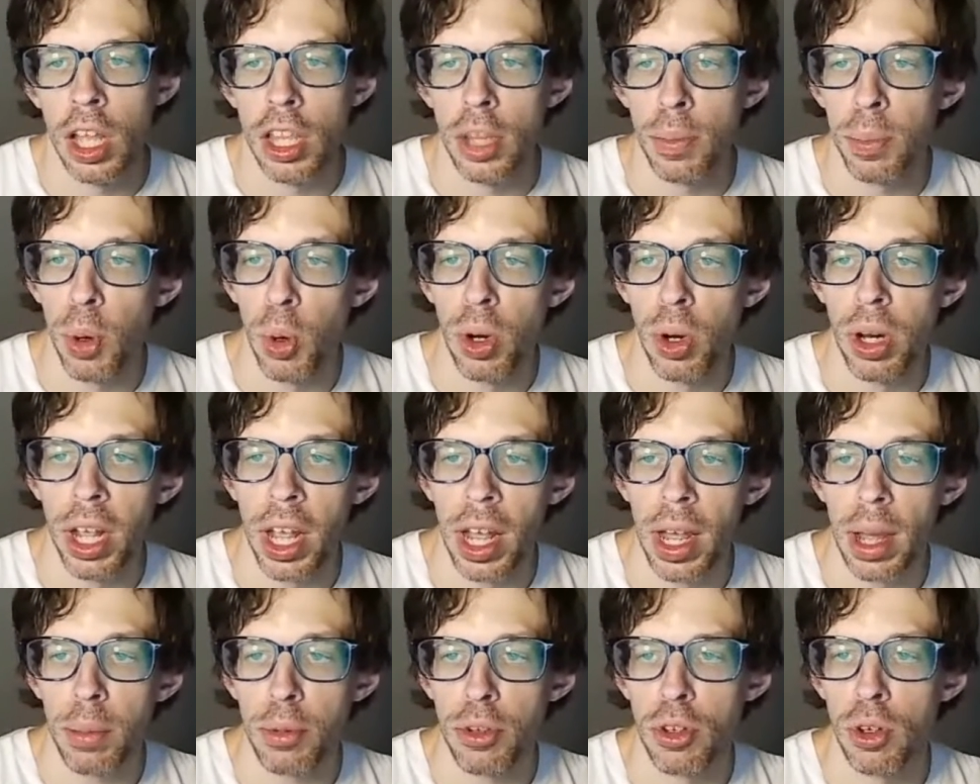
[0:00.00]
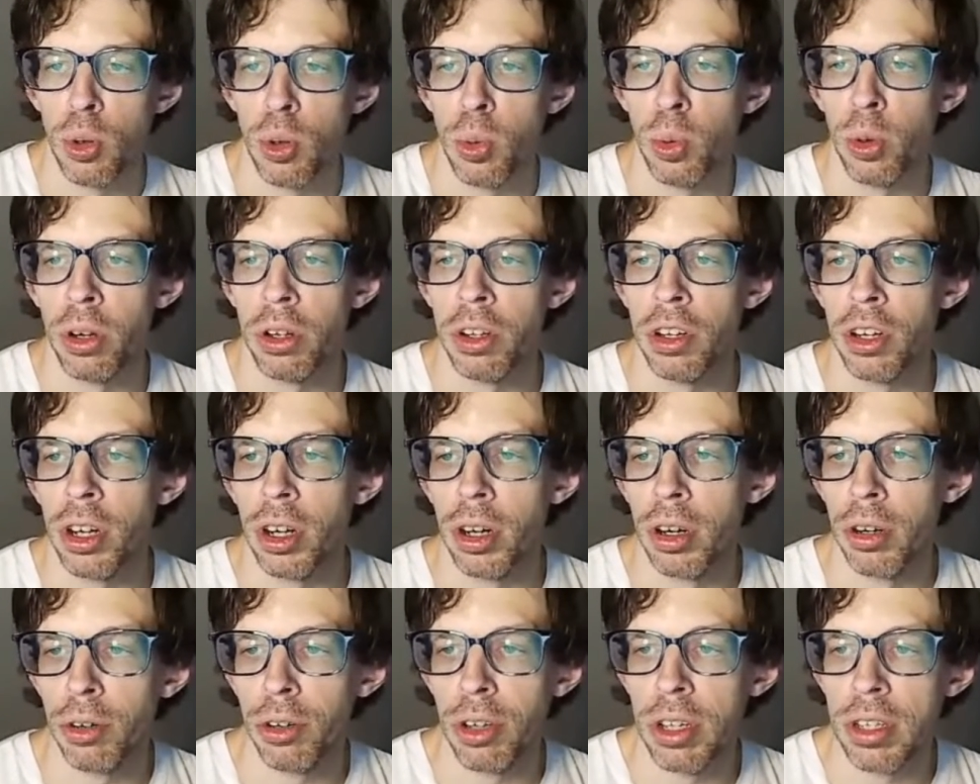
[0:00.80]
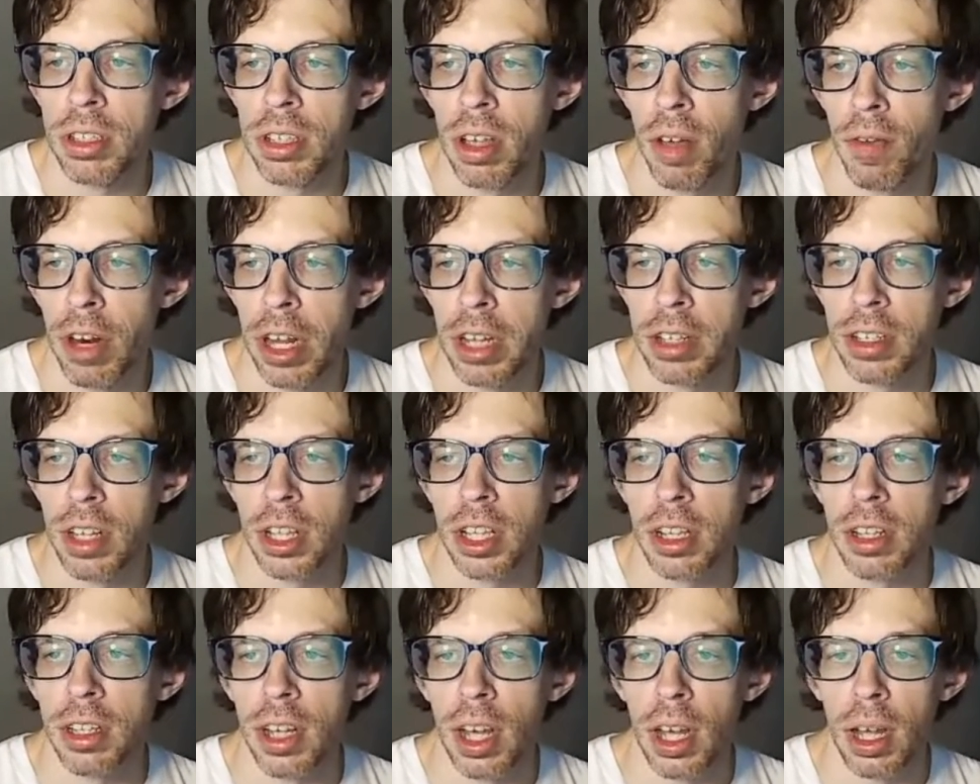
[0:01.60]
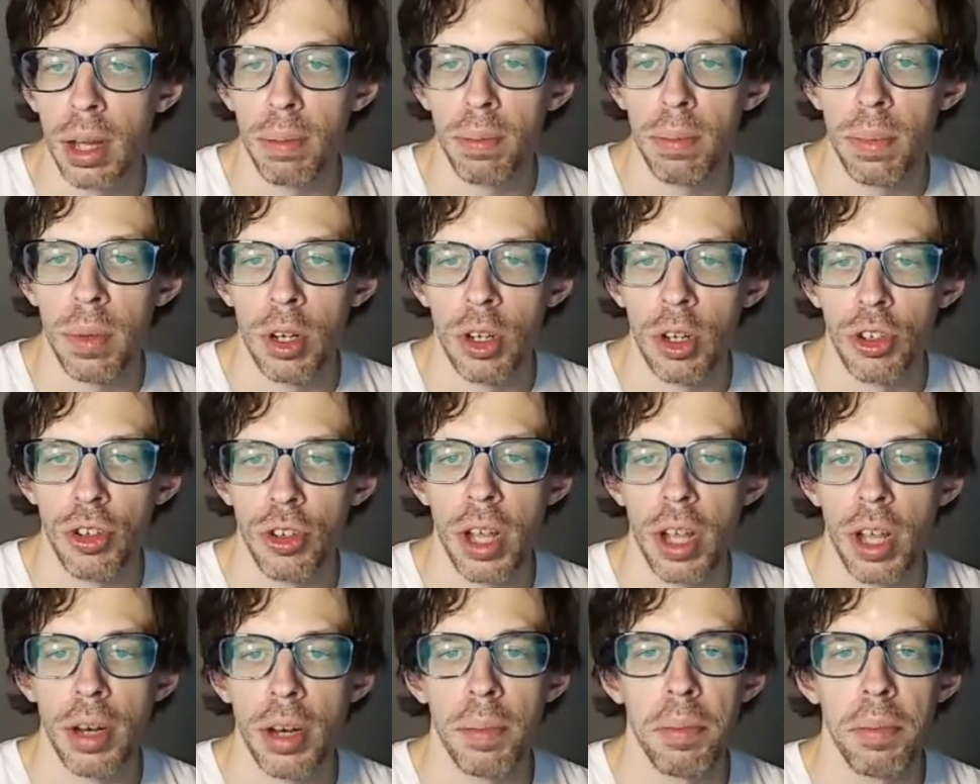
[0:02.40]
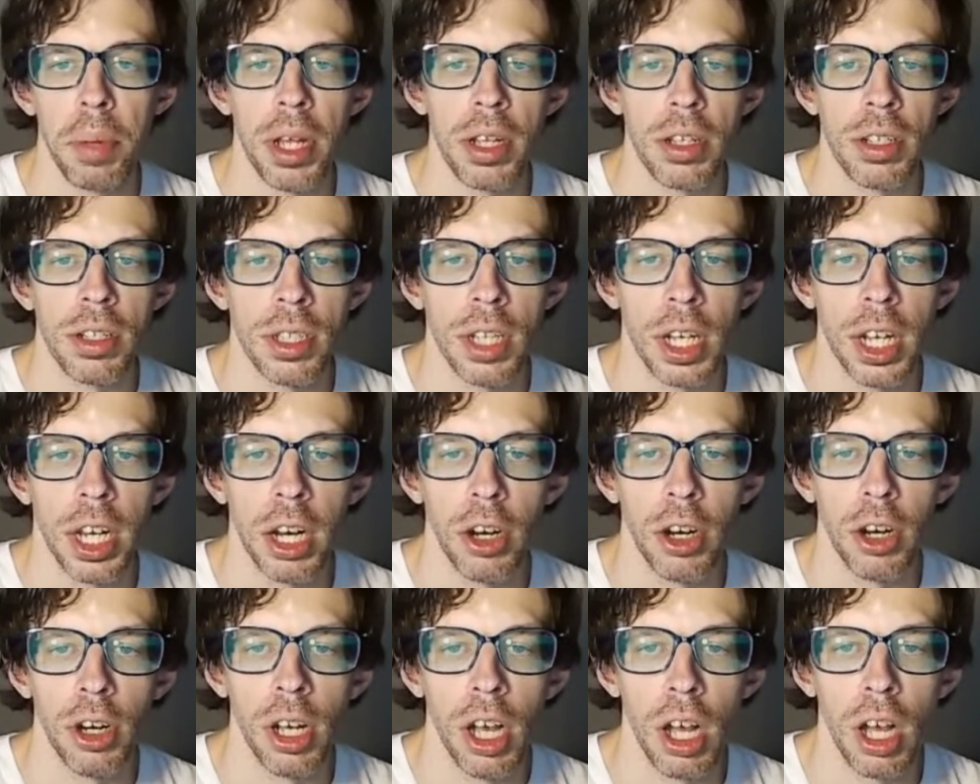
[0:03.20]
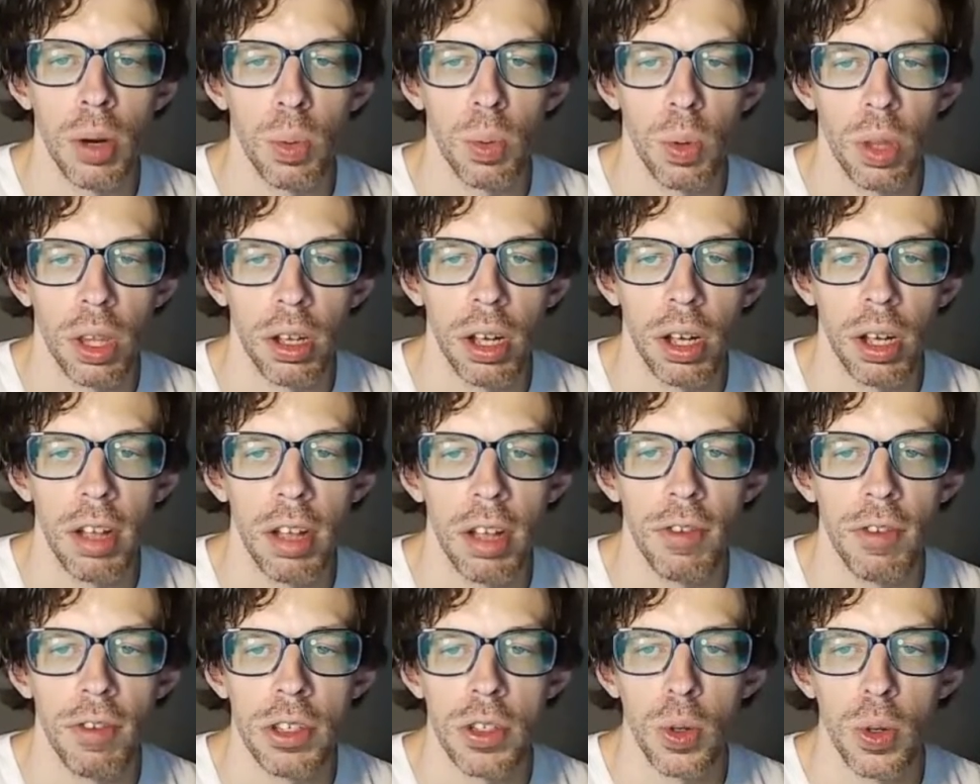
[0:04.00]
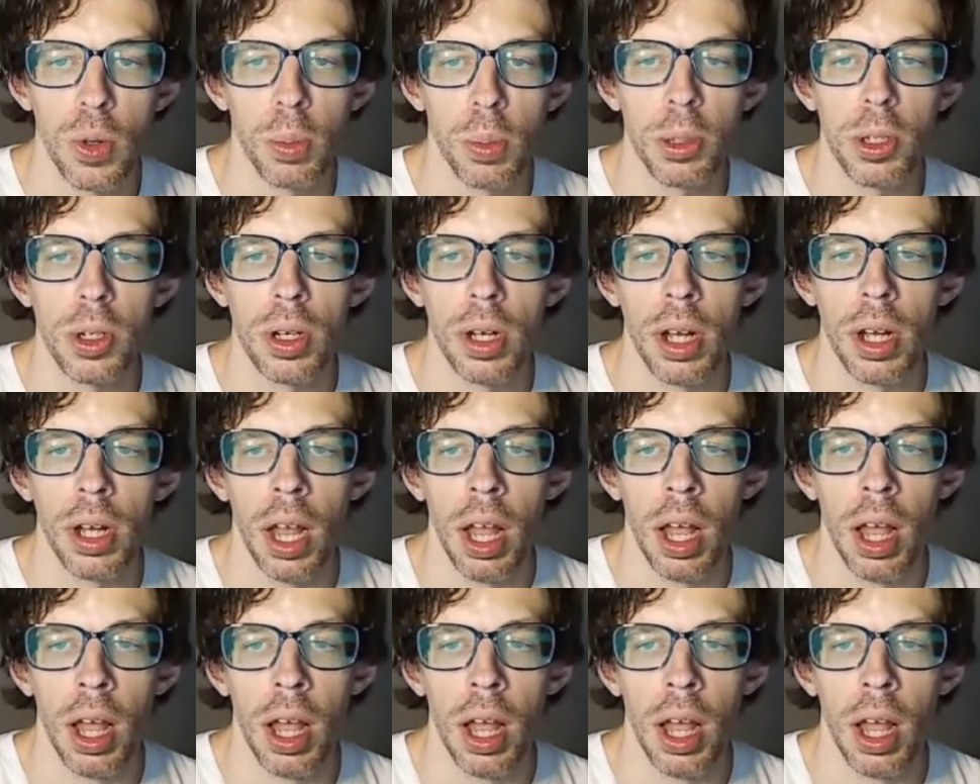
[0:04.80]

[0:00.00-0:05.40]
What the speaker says: The Bowen camps, who were in their early 70s at the time, tried their best to carry on with life as normal.